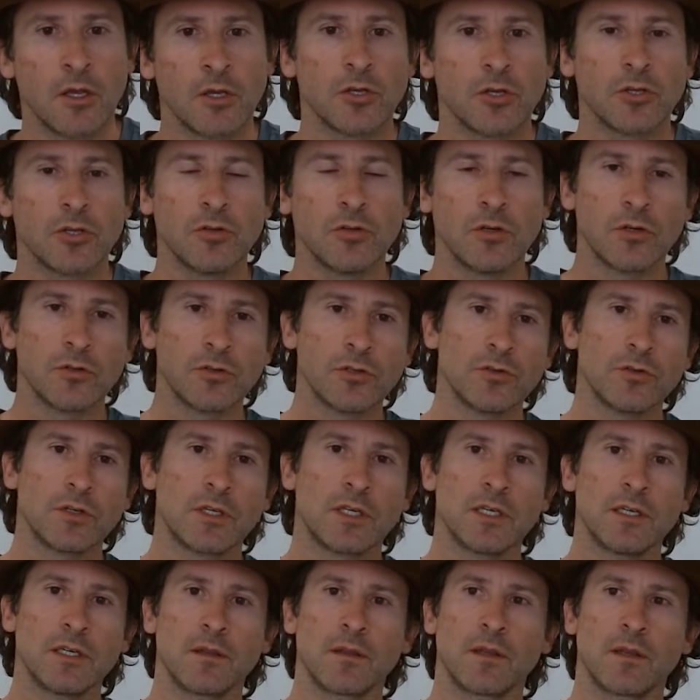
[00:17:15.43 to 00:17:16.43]
you
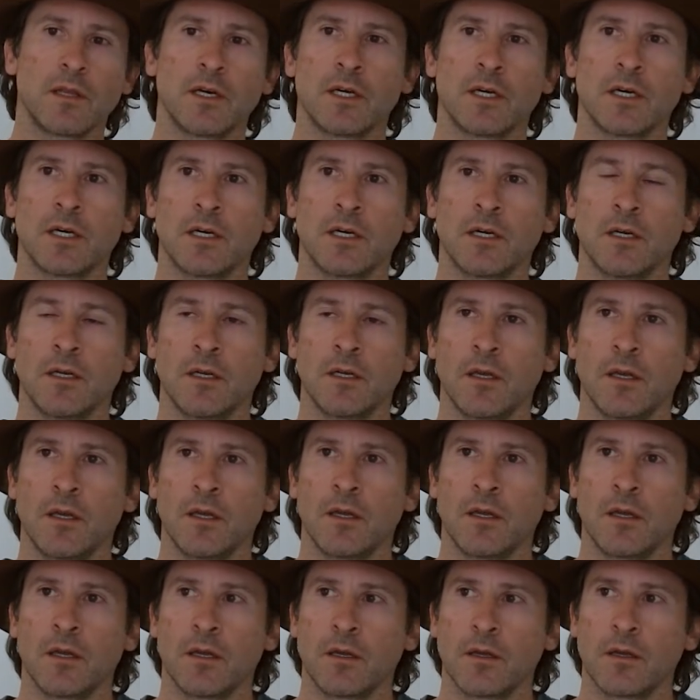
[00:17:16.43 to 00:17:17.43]
get the,
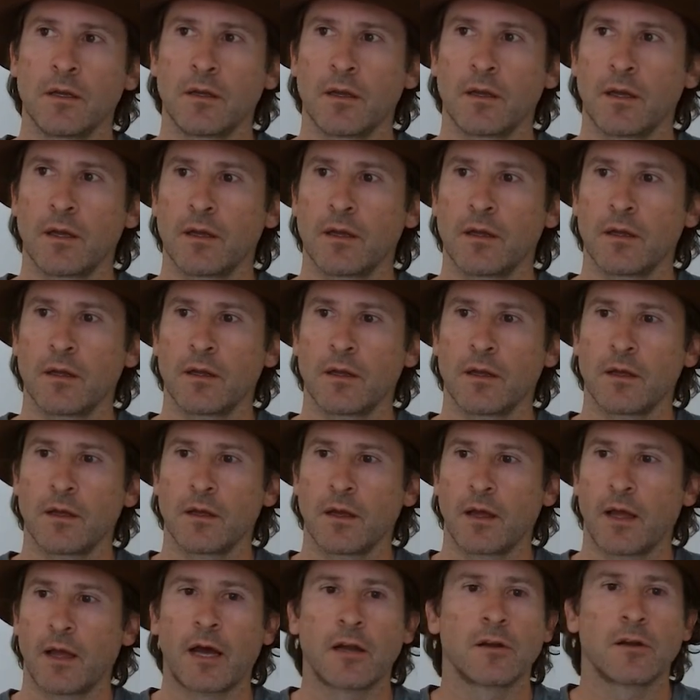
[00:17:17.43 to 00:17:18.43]

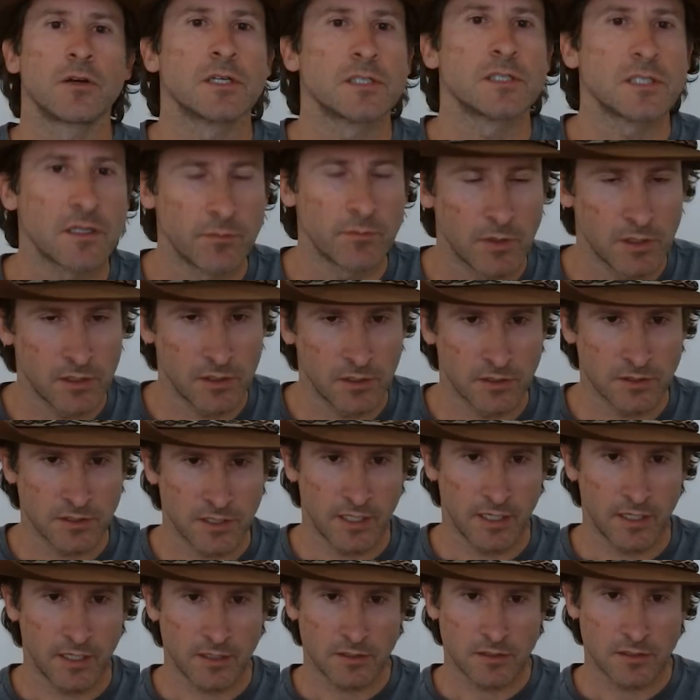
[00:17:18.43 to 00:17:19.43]
how do I say money on
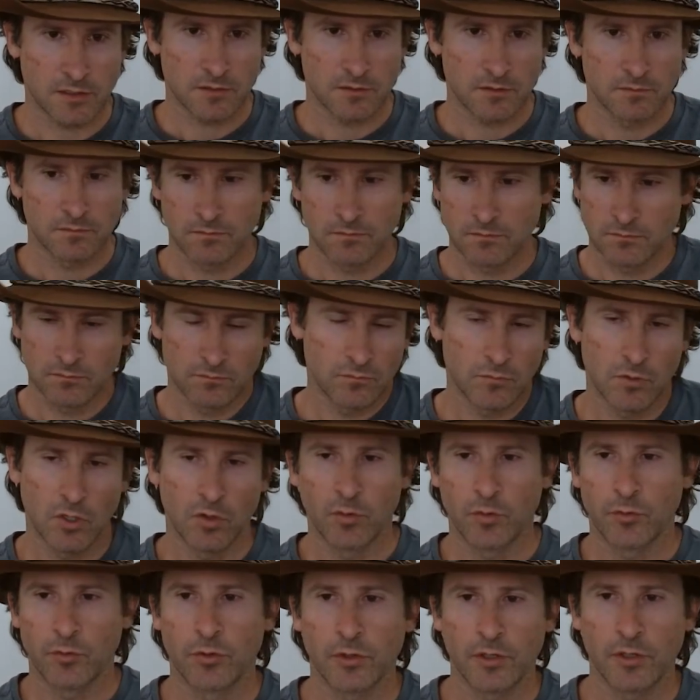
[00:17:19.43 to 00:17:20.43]
tax? No
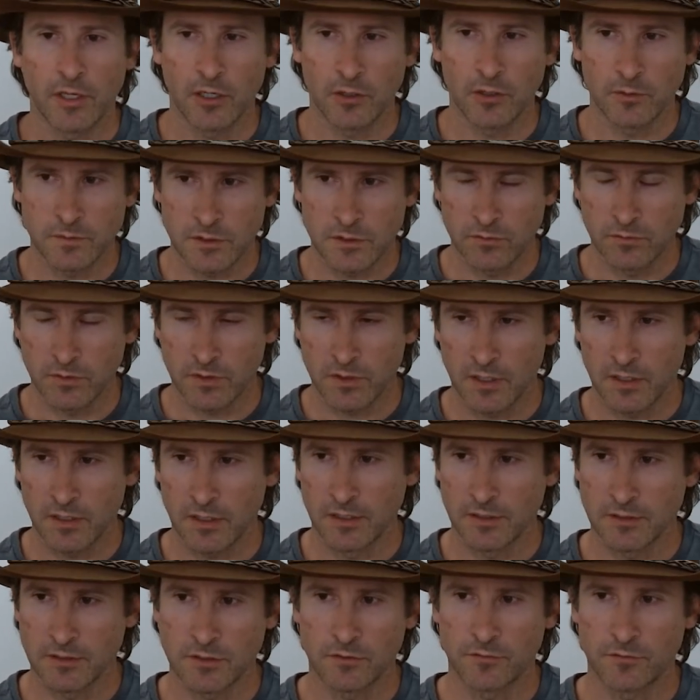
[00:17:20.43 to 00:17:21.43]
one really helps you with that
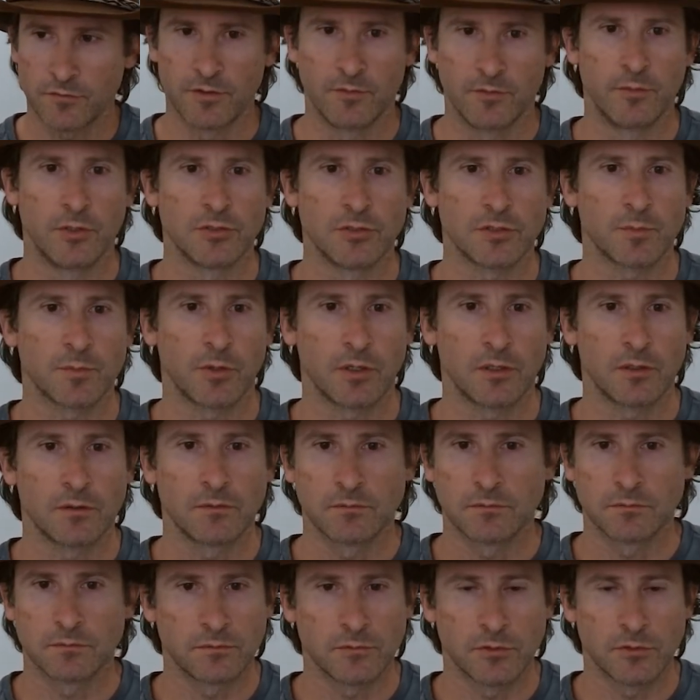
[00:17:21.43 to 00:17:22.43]
answer for the most part.
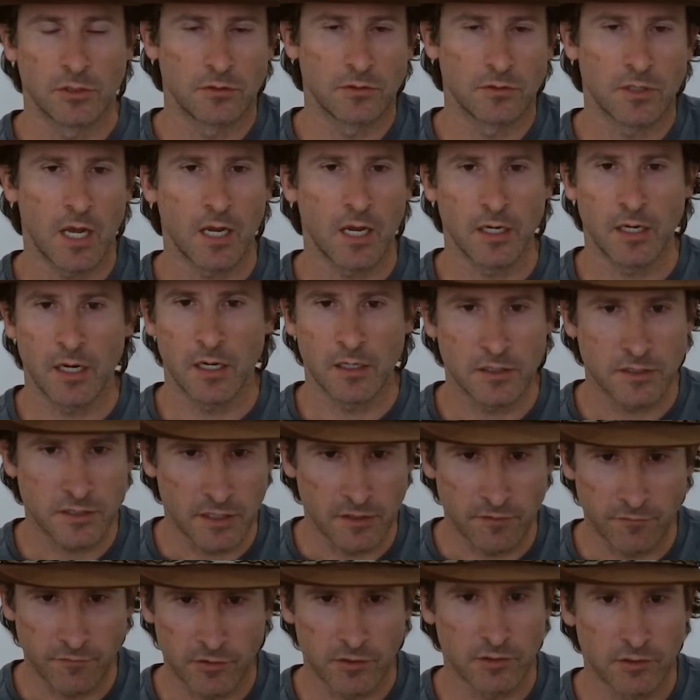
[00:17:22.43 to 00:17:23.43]
9 out of
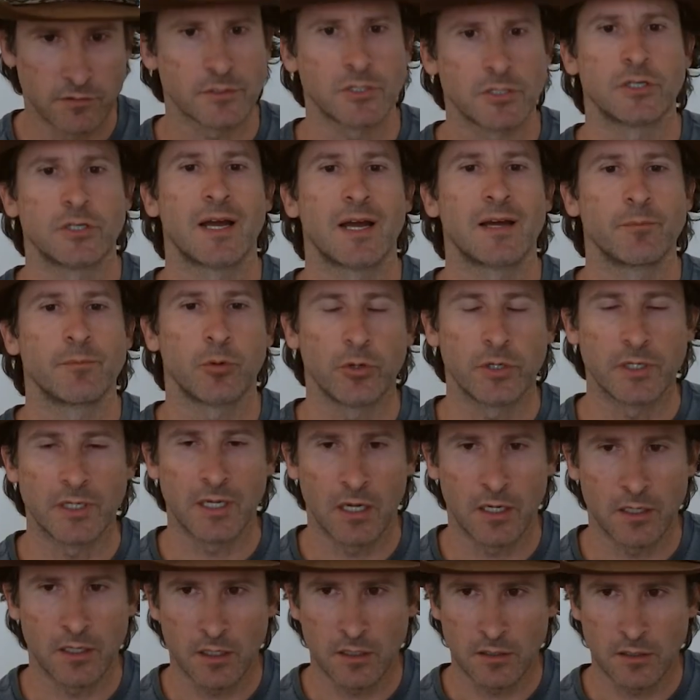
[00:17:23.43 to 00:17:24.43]
10 firms or 9.9
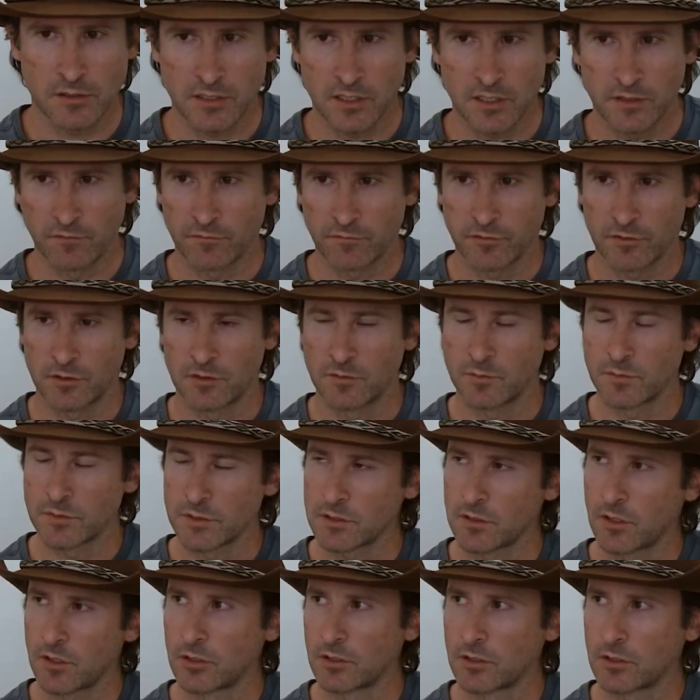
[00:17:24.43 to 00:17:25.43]
out of 10 firms
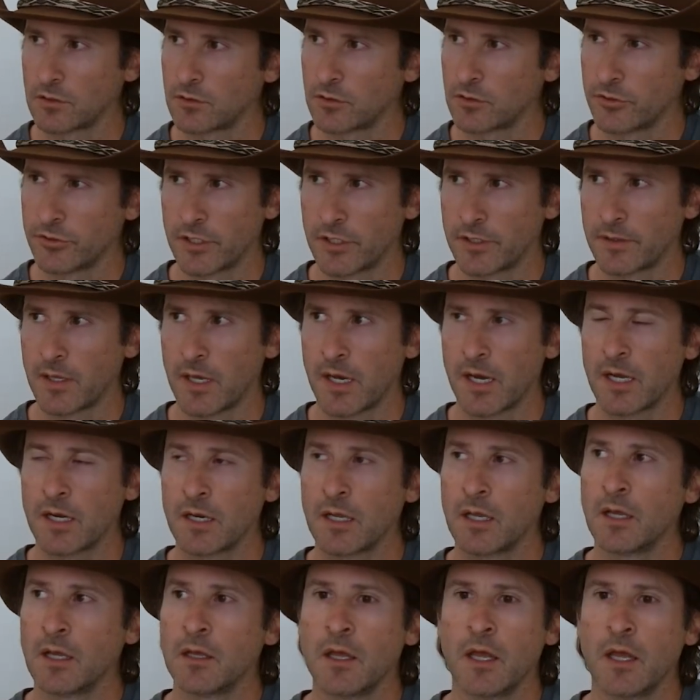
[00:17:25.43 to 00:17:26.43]
aren't good at that.
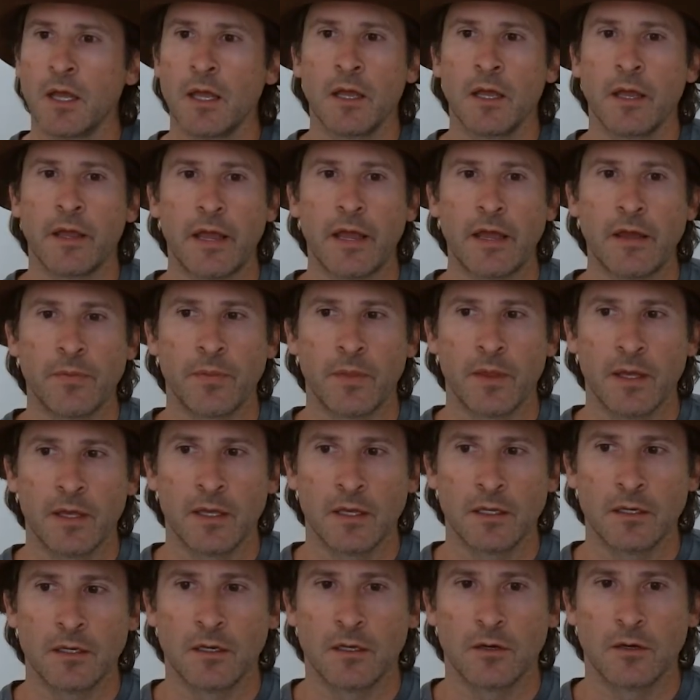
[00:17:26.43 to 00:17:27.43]
And
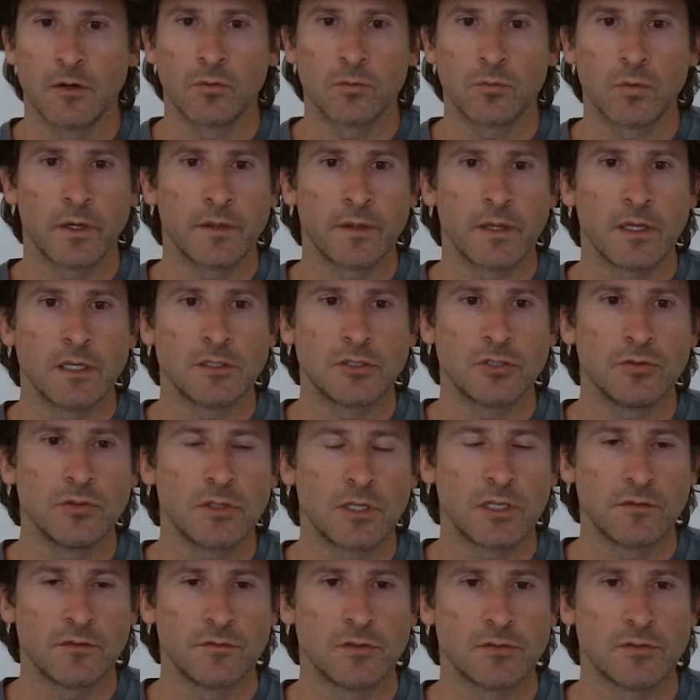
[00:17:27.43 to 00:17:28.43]
then when they do
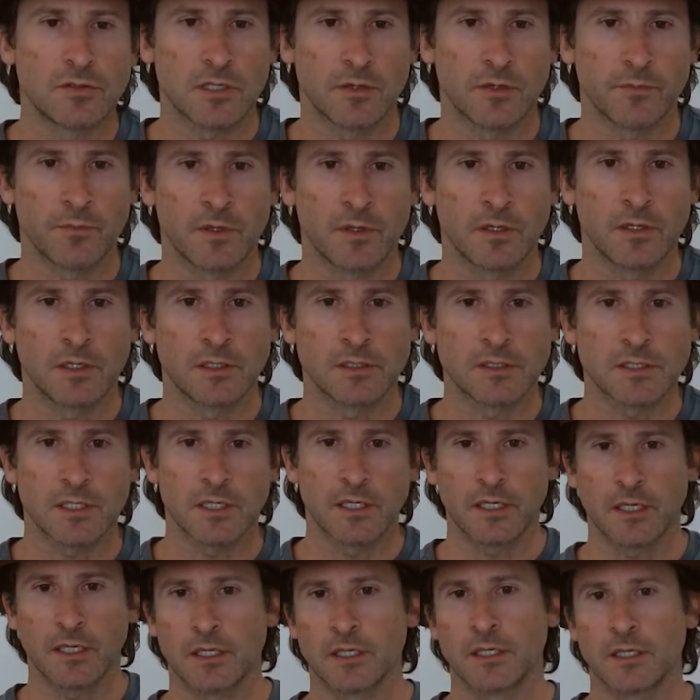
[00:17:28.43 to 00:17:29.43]
give you something, it's
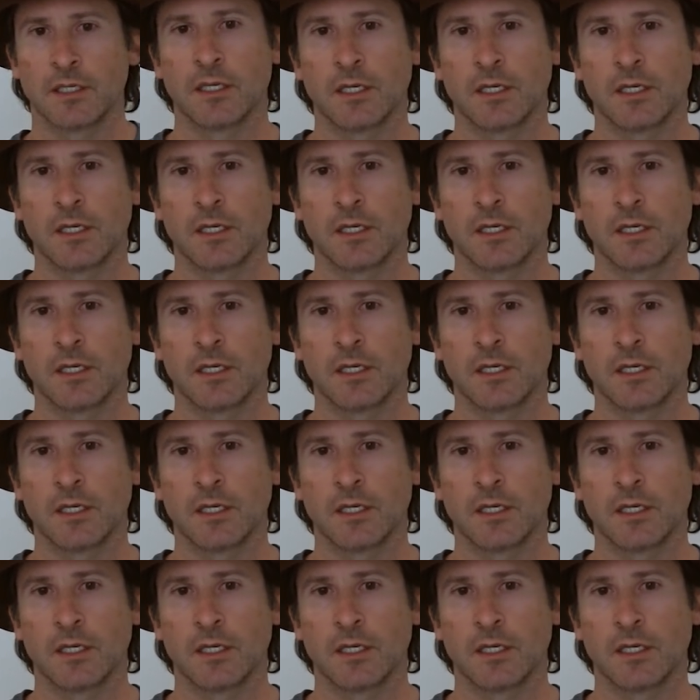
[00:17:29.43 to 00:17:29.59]
like,